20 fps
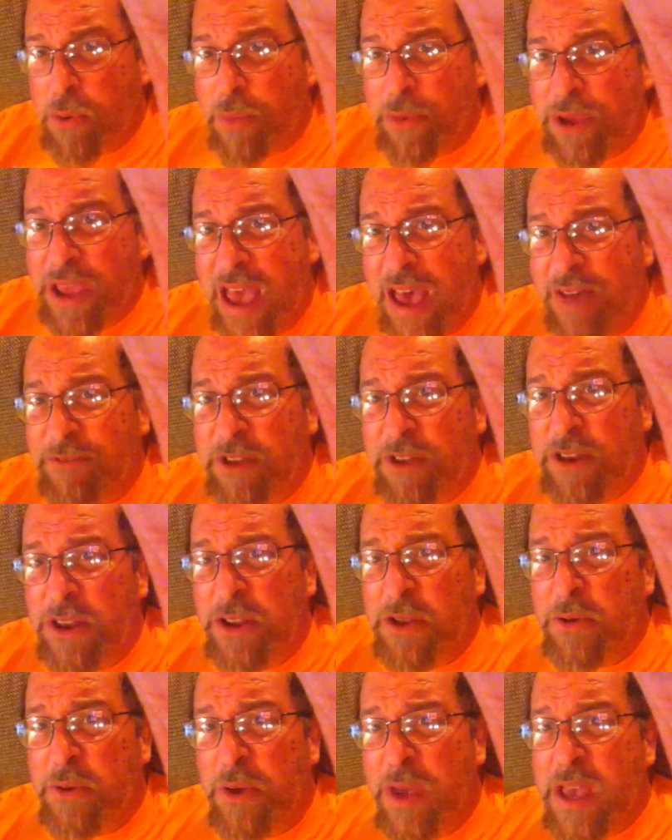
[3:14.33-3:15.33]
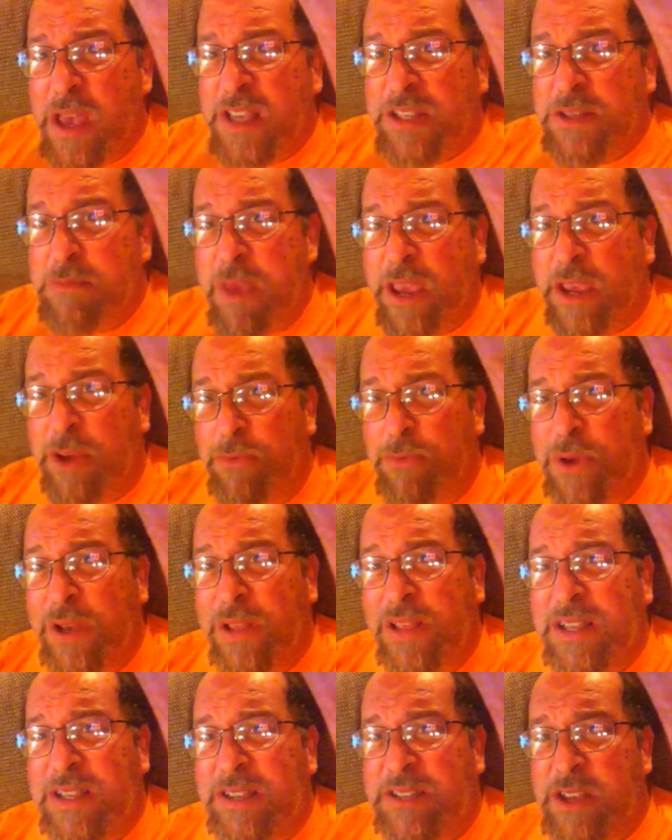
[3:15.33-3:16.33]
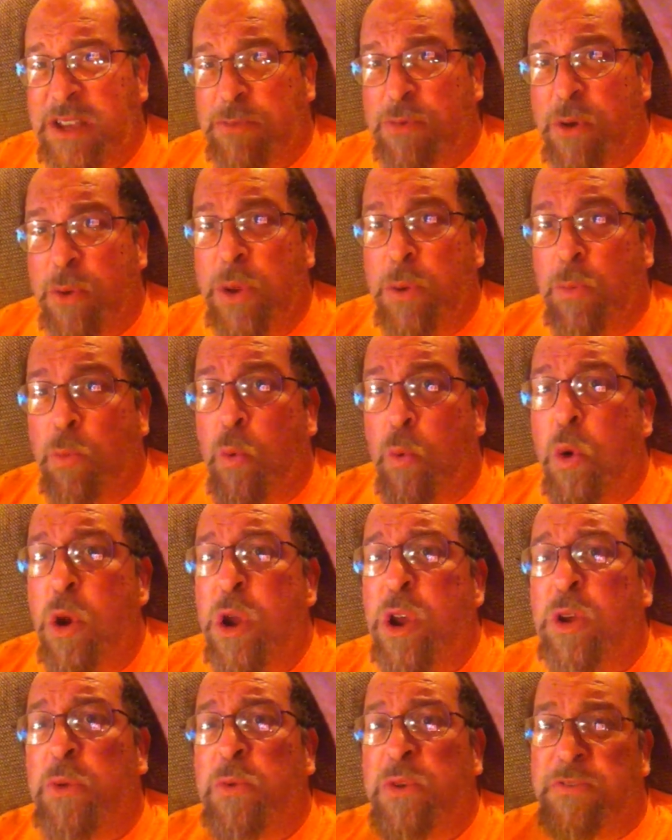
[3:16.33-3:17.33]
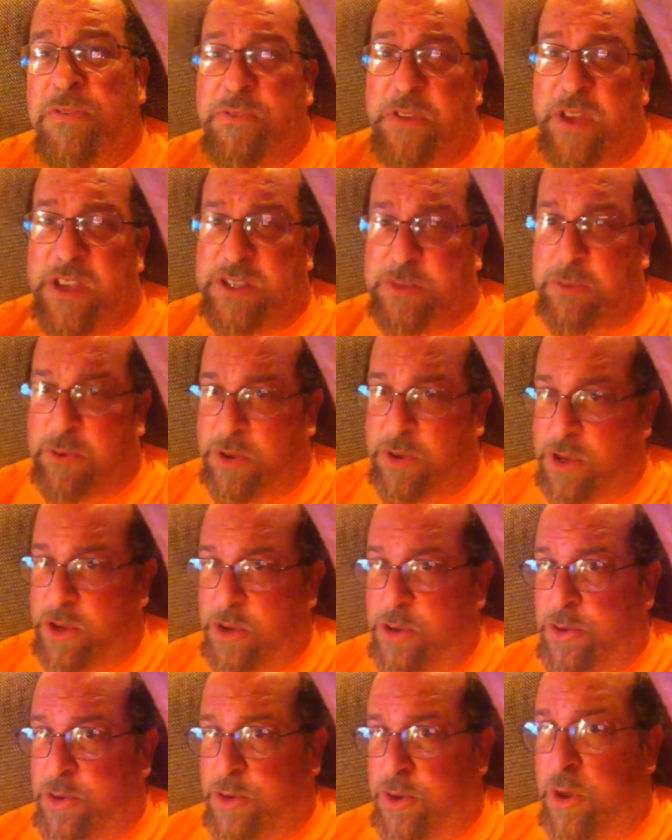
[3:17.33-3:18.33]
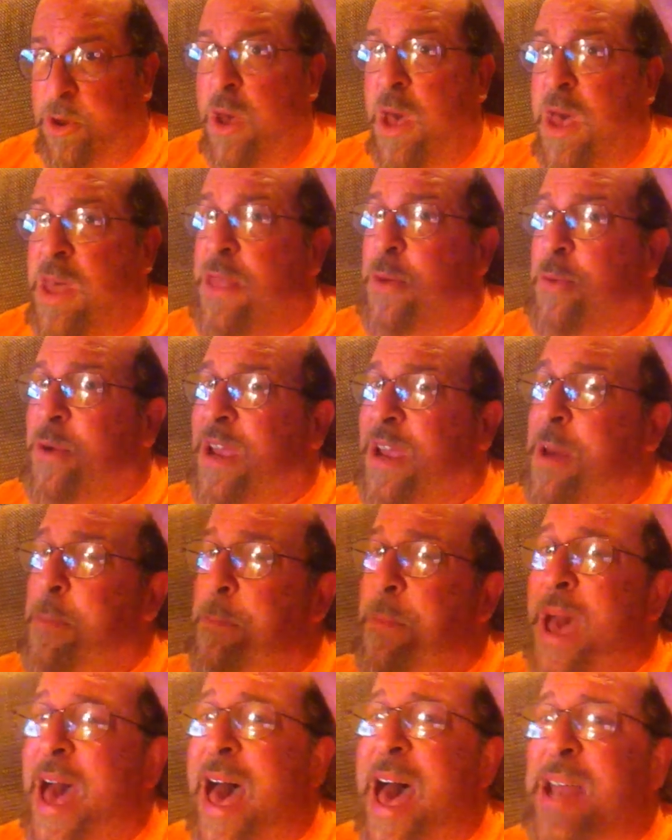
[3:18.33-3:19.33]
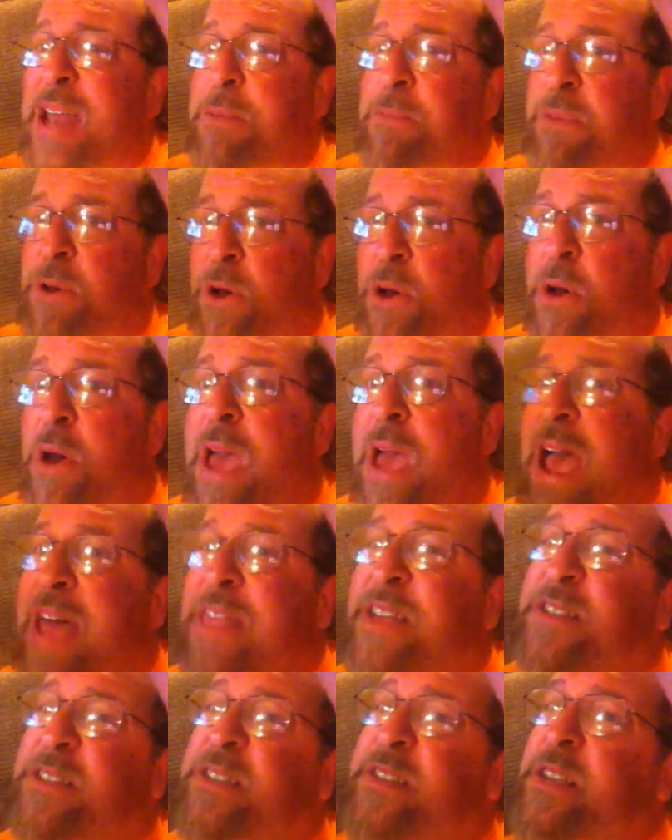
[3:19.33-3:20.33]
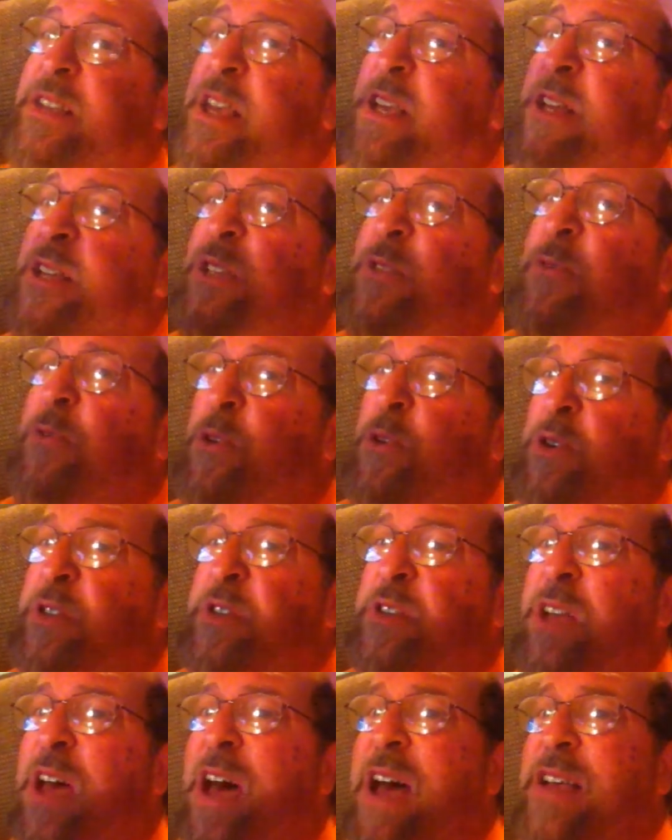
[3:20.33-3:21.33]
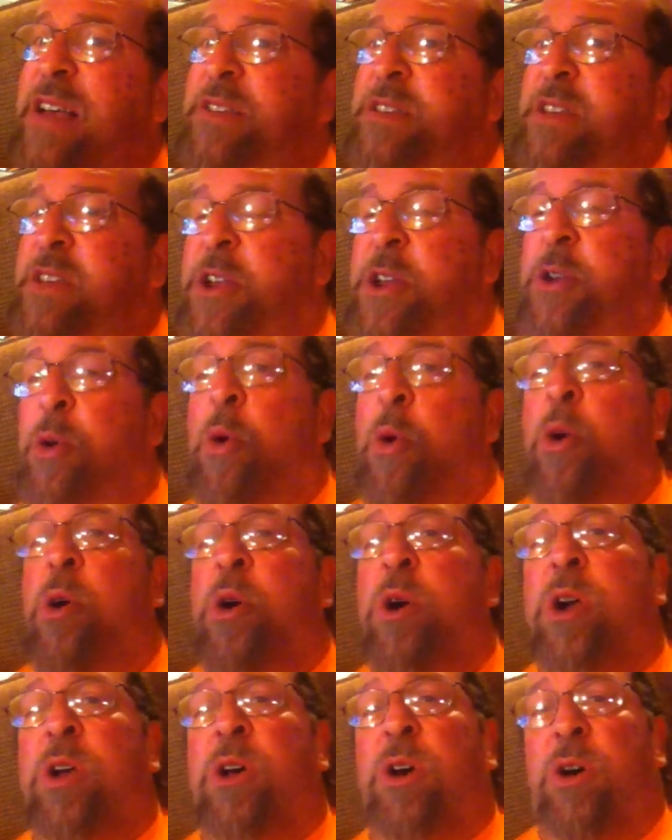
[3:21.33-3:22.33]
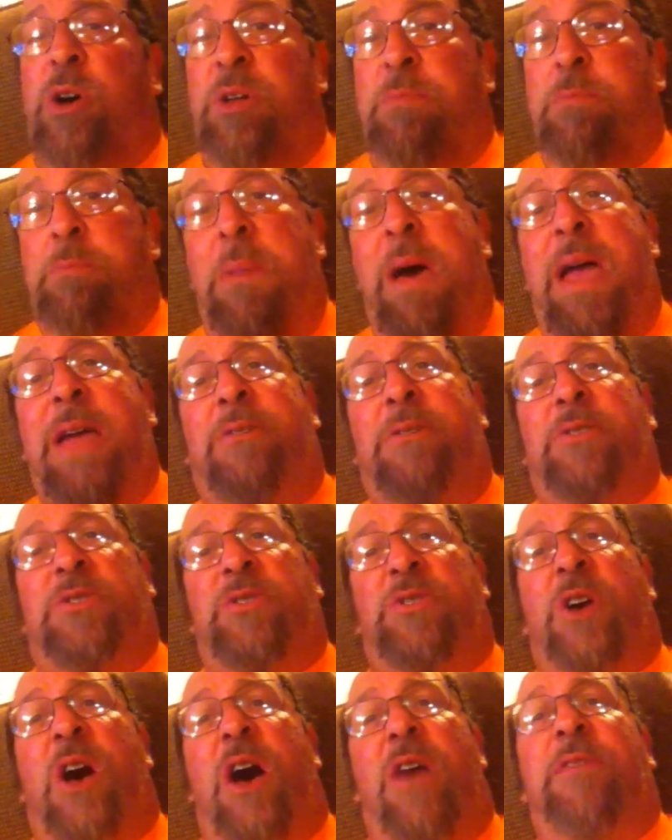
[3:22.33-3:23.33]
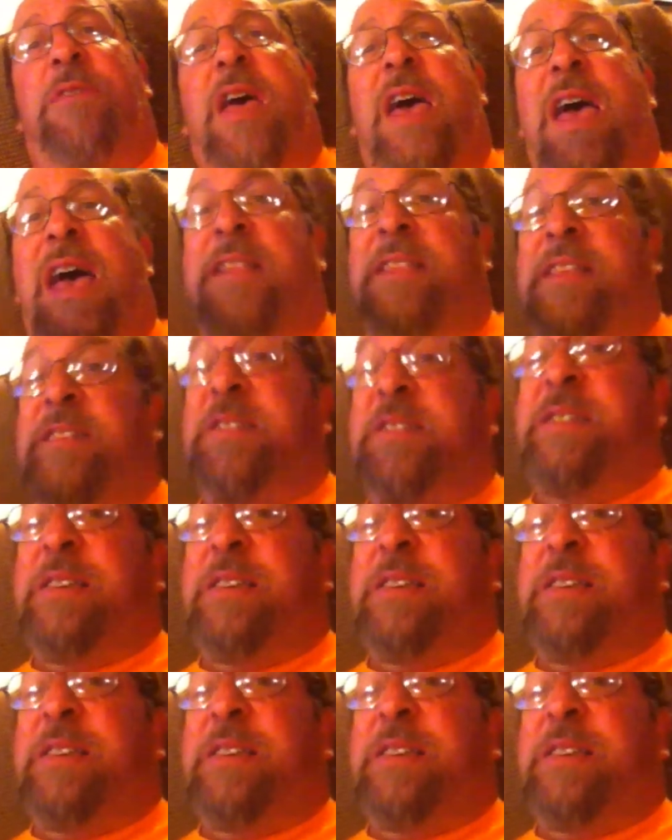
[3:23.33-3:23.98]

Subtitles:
But what we have to do is make it realistic, where we work with Facebook and Google, that we're compatible, and that Salesforce ties in, and Oracle, and Microsoft, and the